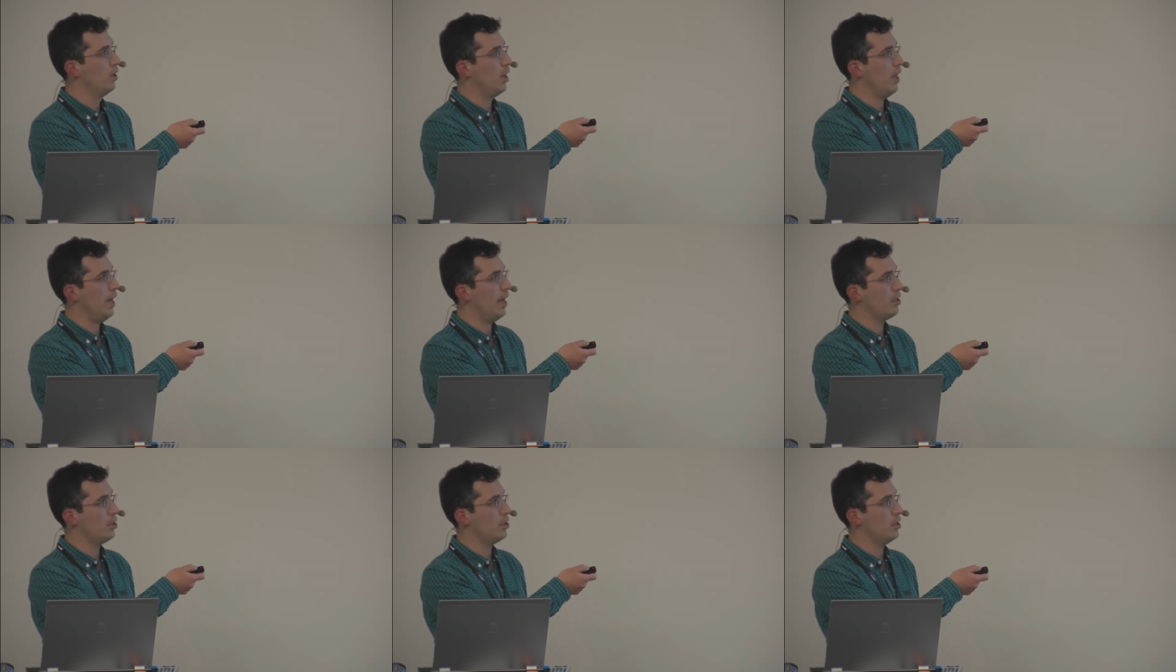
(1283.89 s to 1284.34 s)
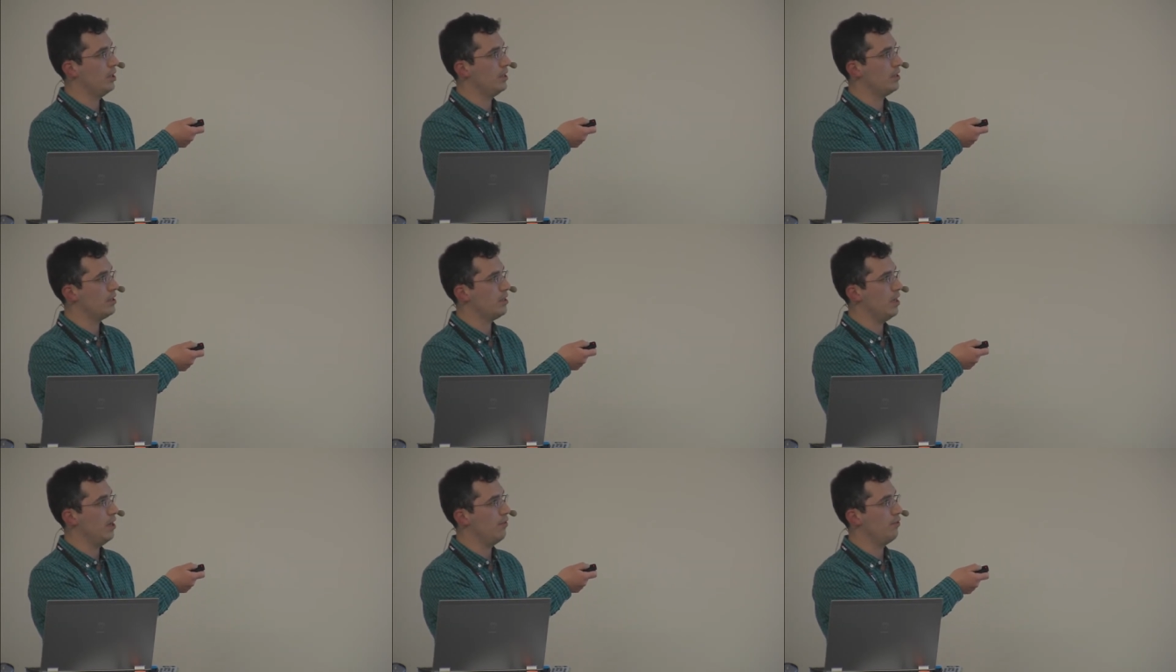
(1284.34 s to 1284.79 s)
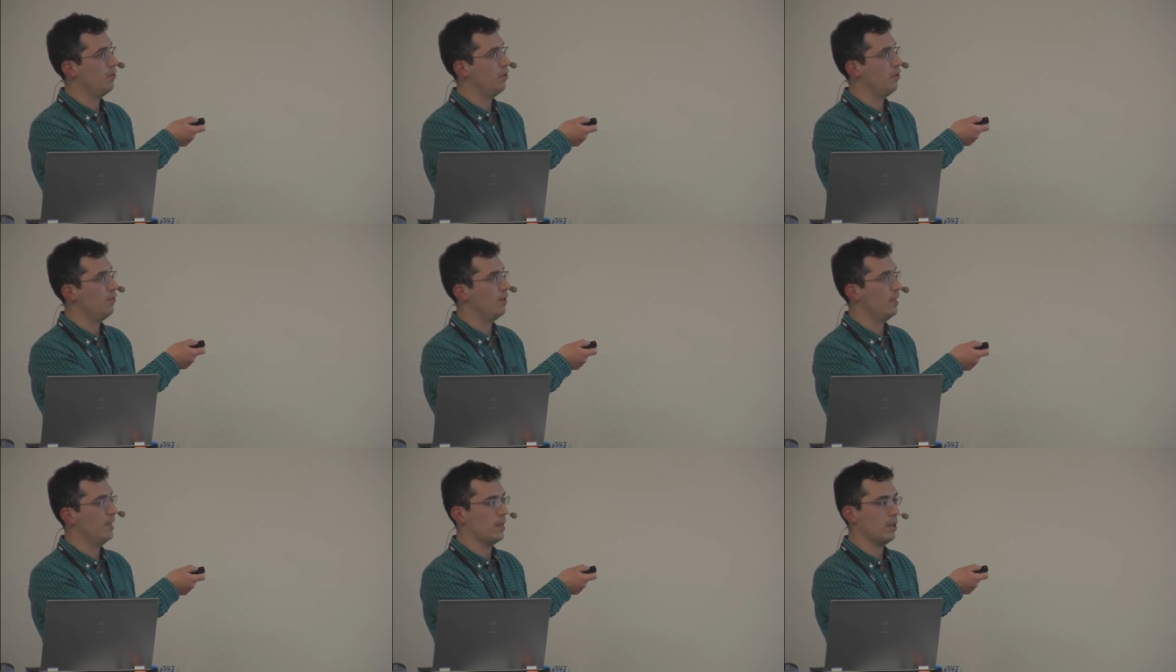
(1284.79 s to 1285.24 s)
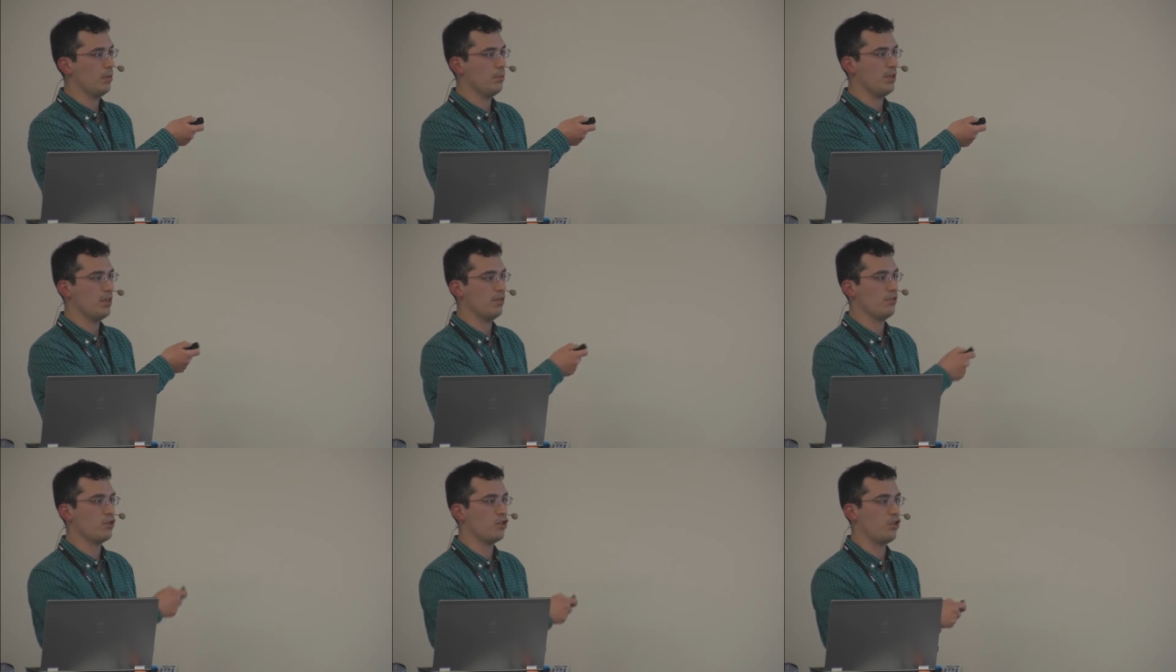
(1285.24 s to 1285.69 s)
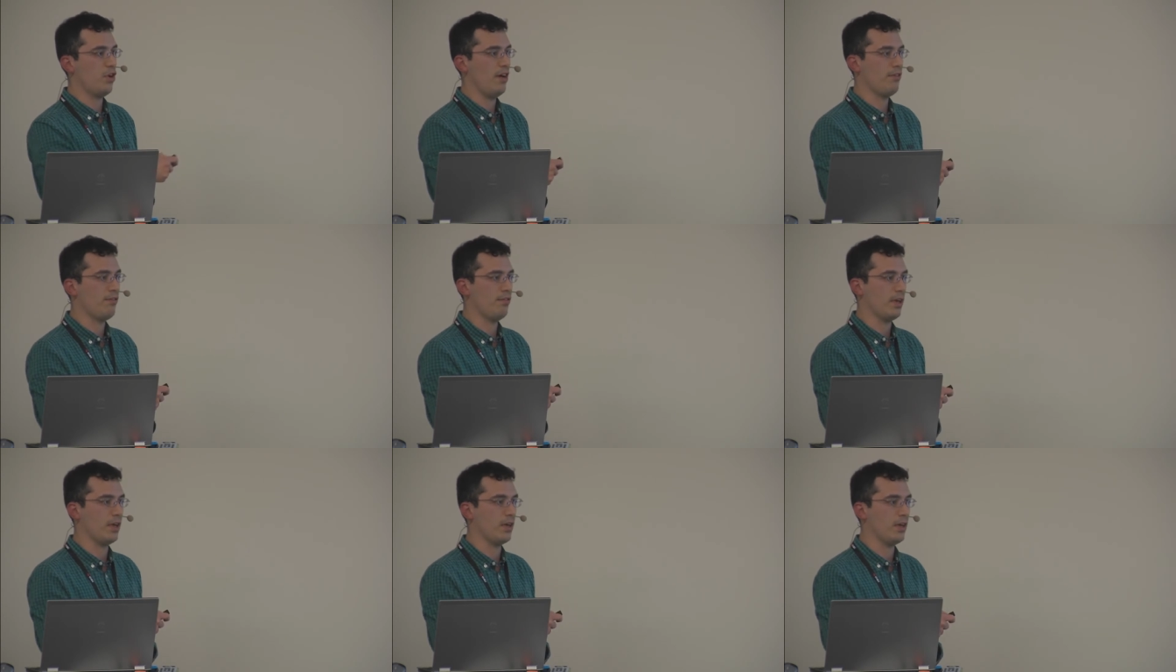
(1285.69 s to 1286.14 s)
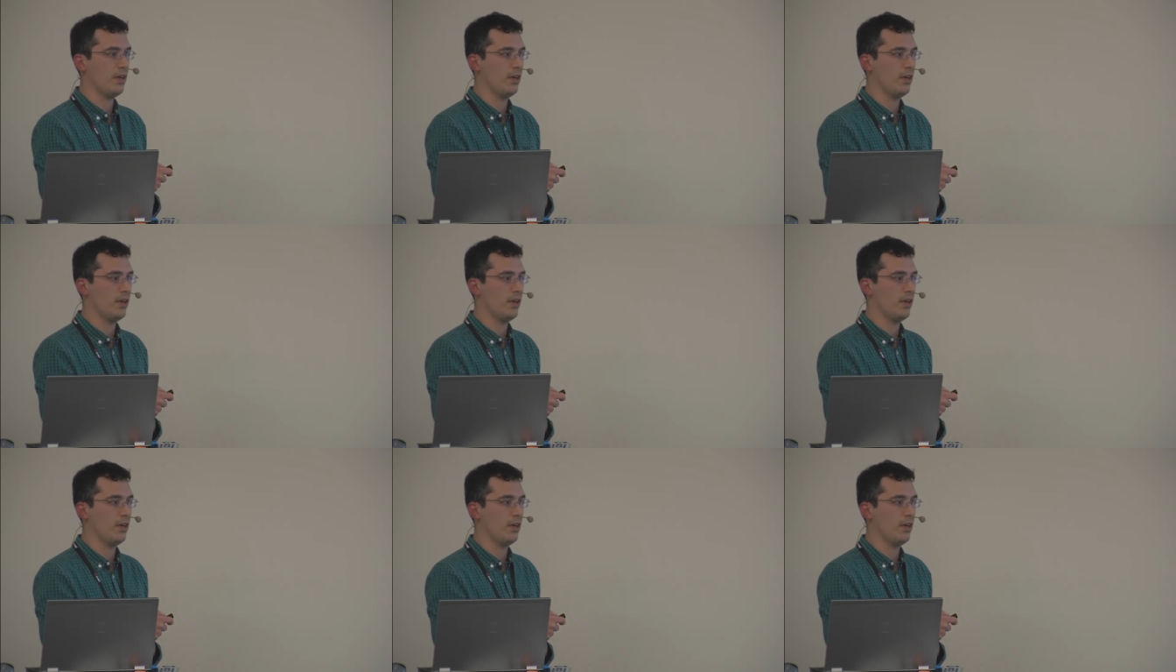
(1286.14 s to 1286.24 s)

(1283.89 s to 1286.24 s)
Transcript: actually siphon off a little bit of traffic